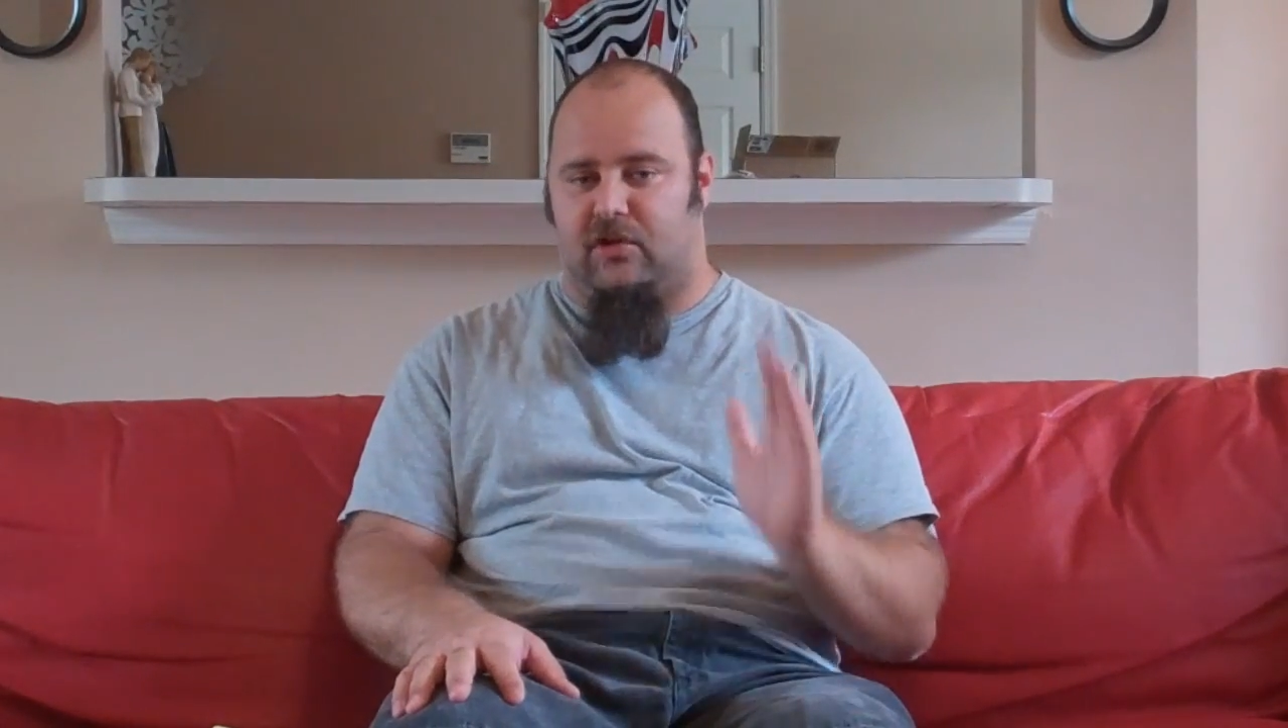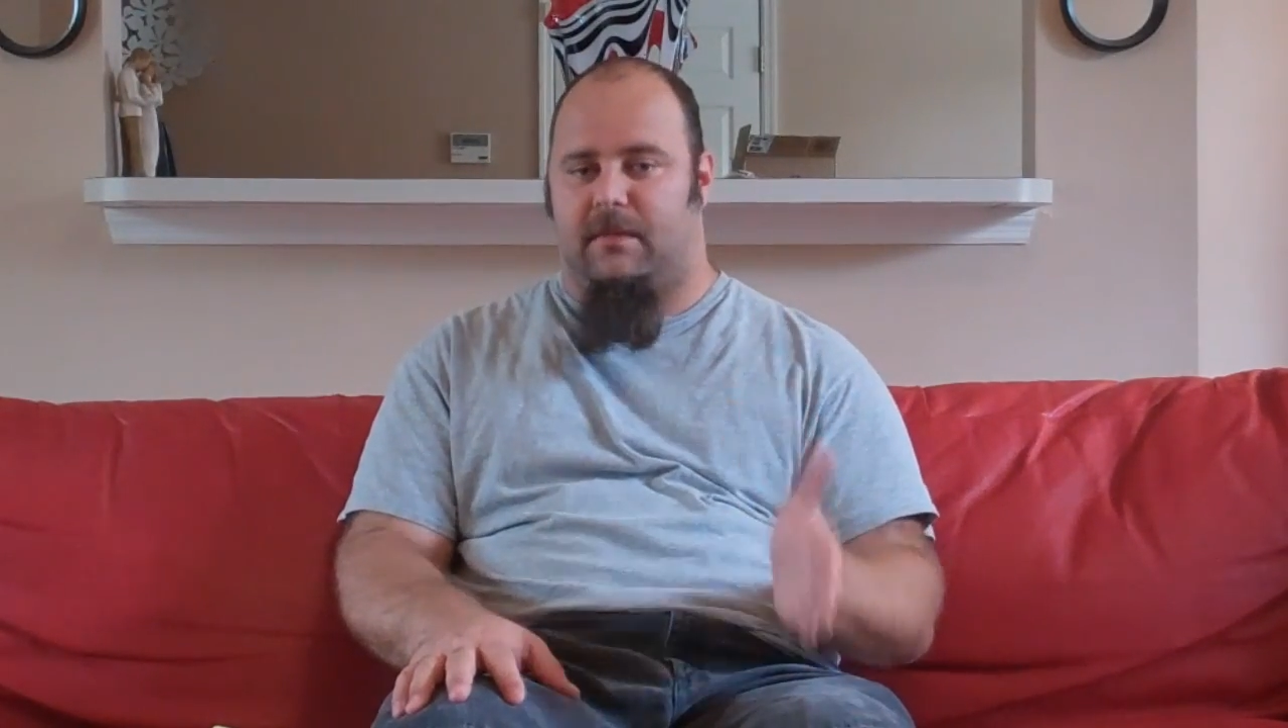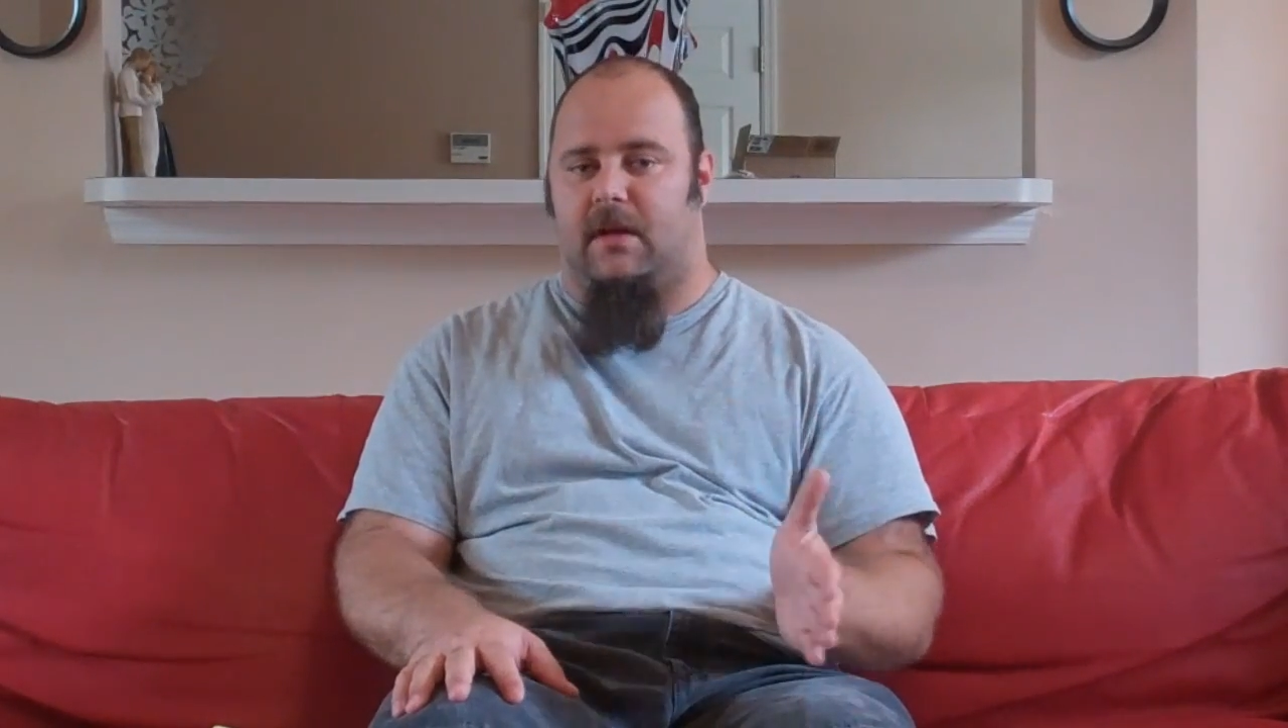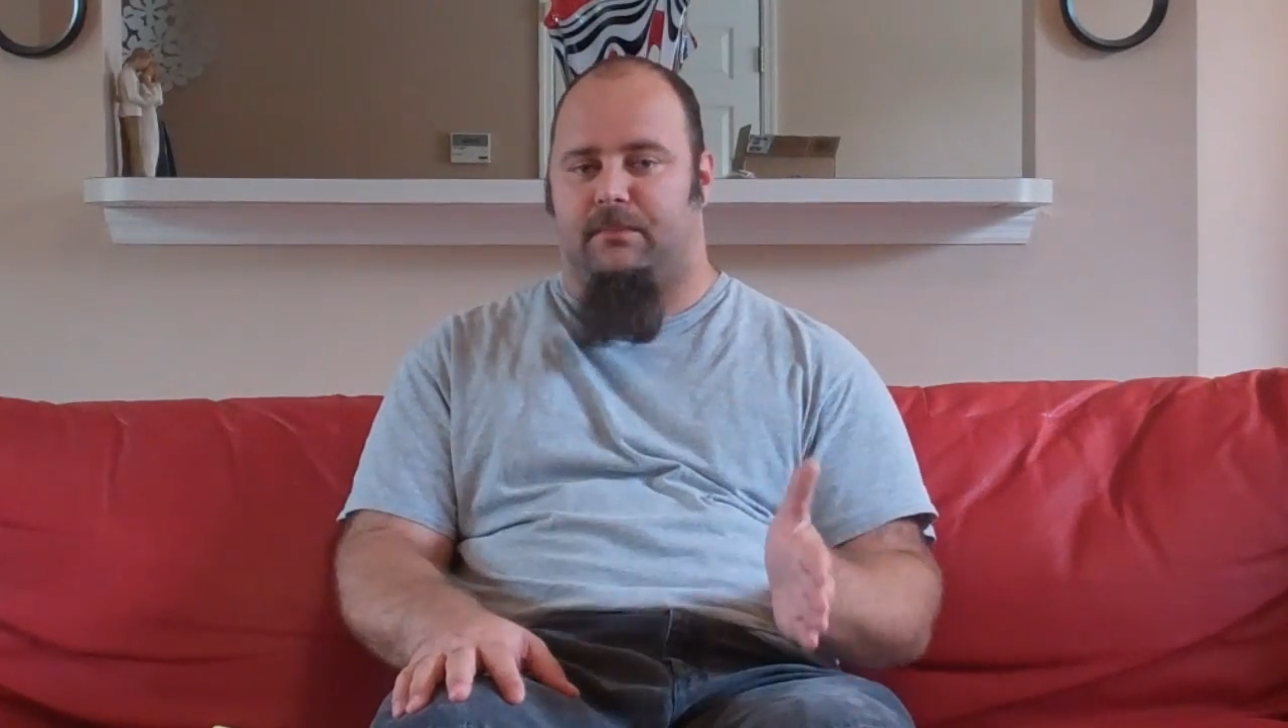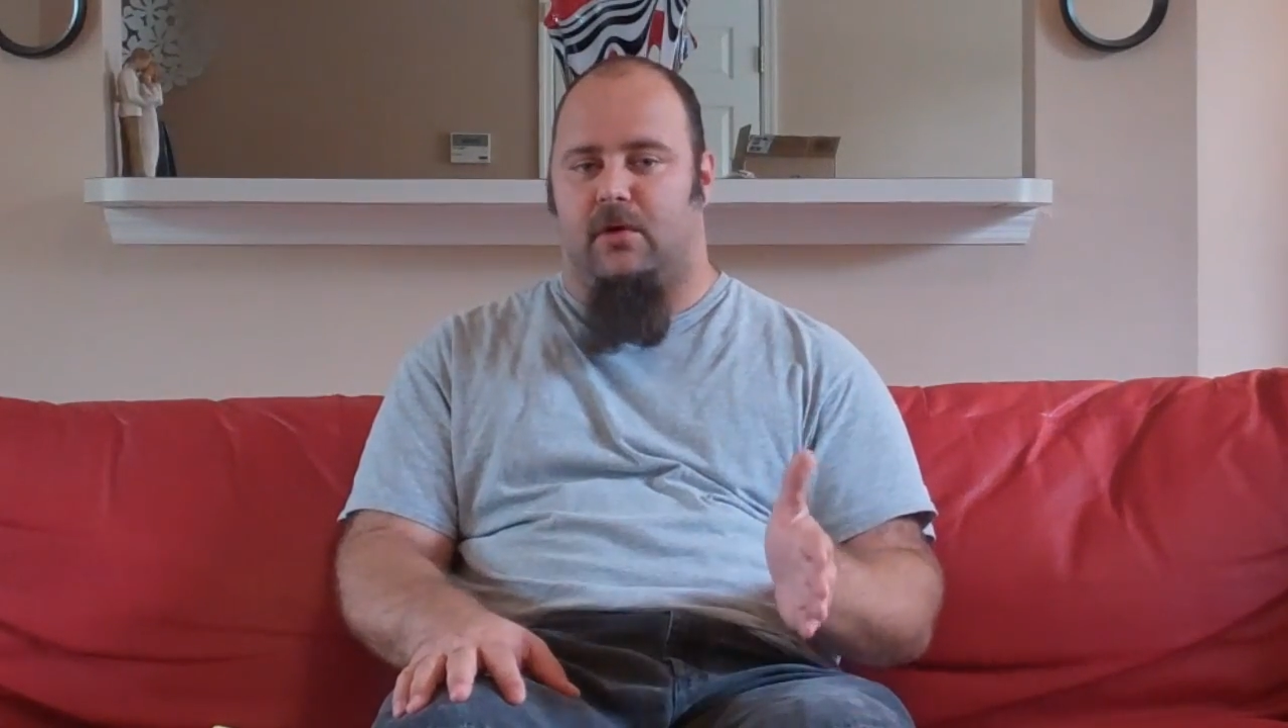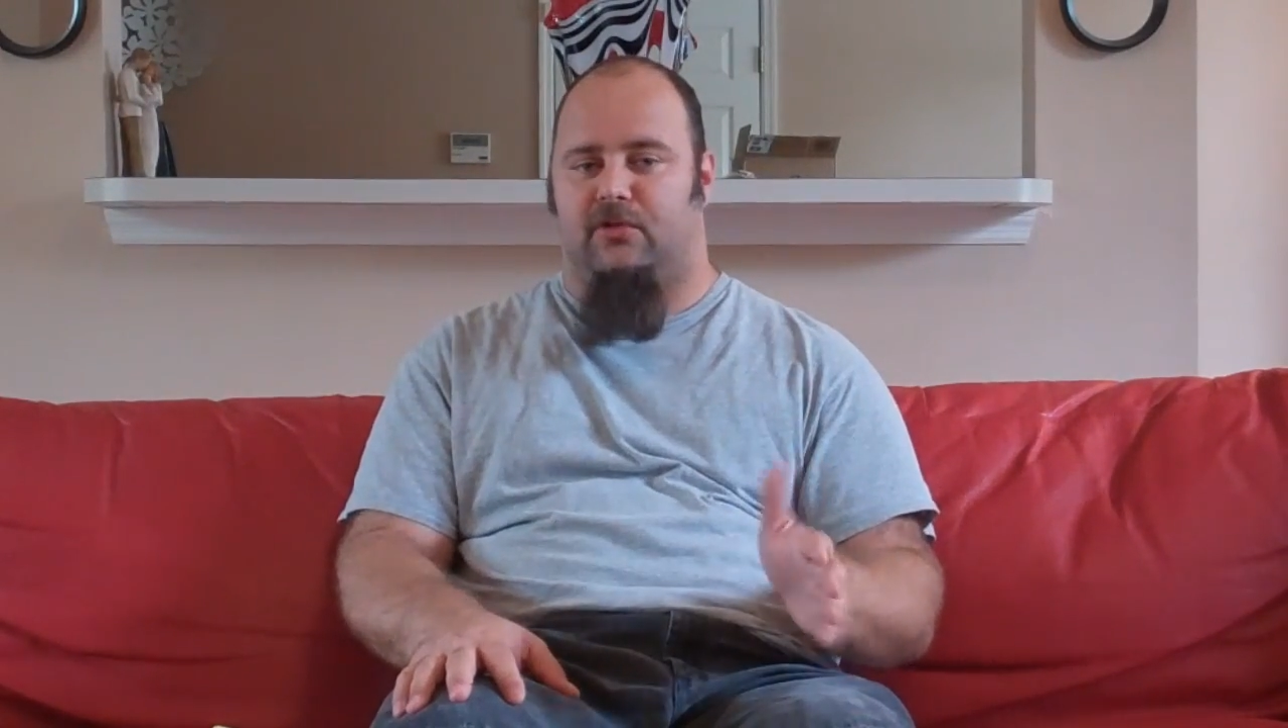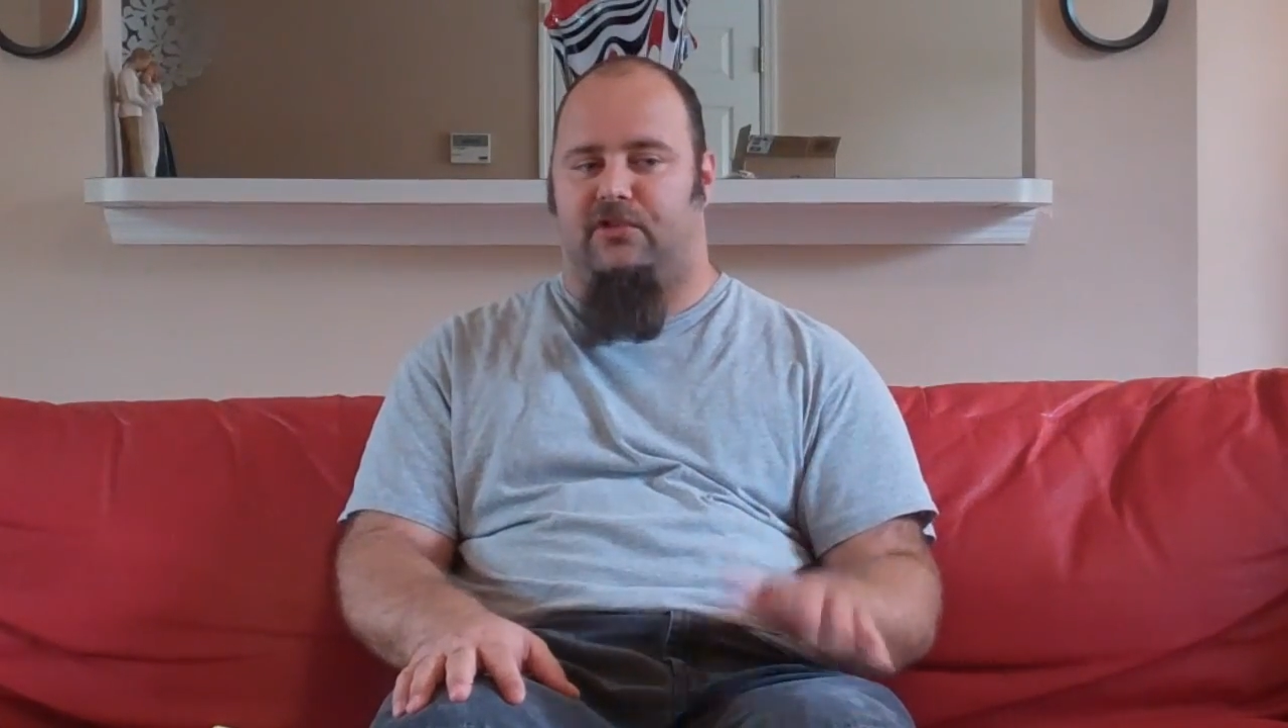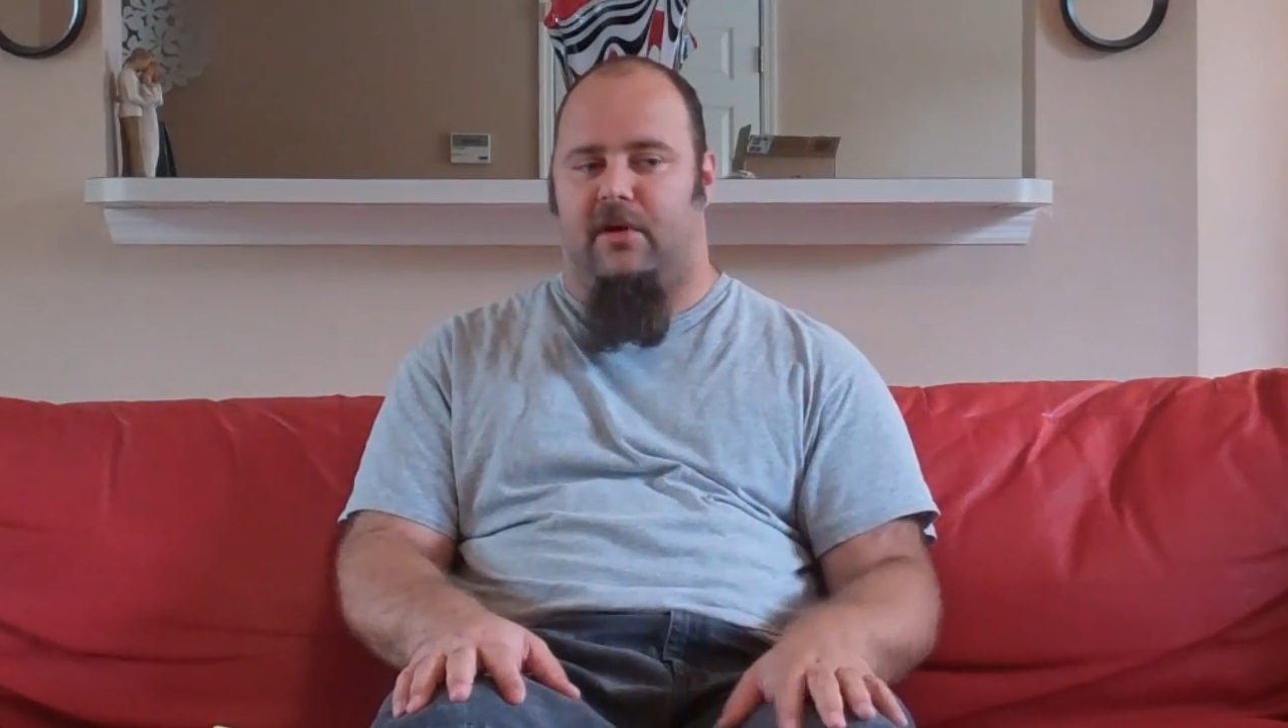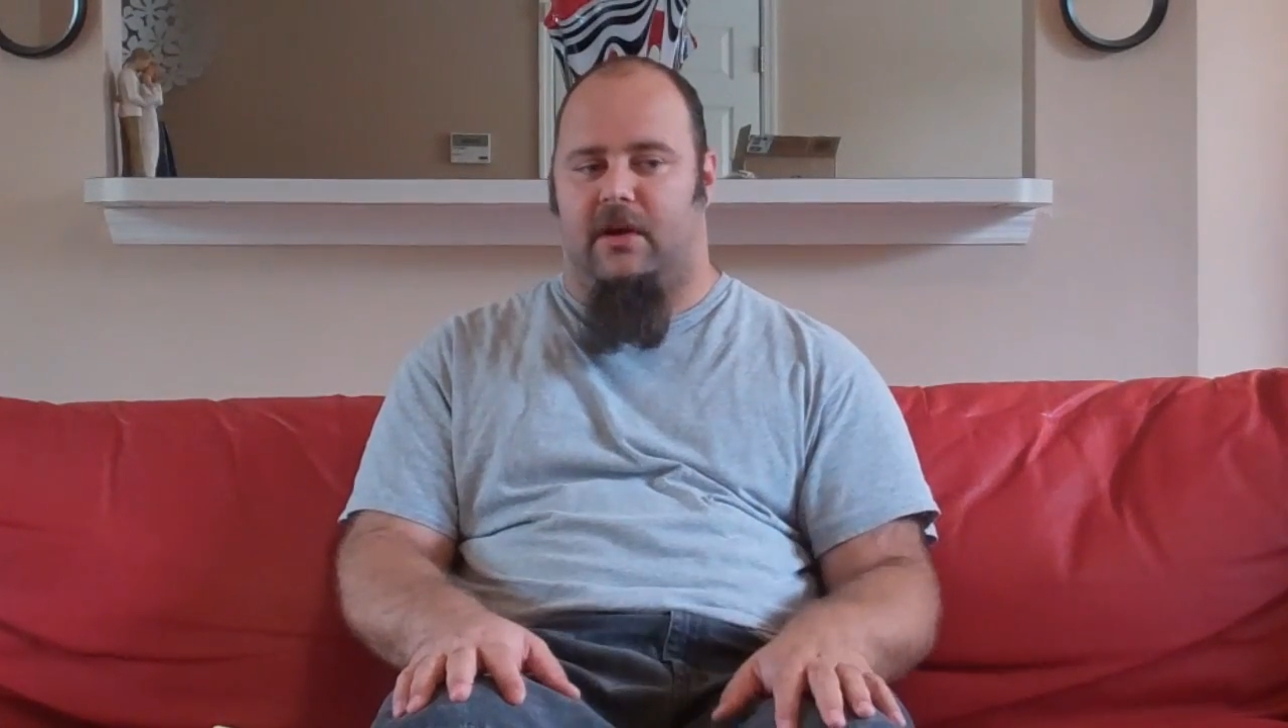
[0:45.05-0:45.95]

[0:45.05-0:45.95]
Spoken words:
German approach here,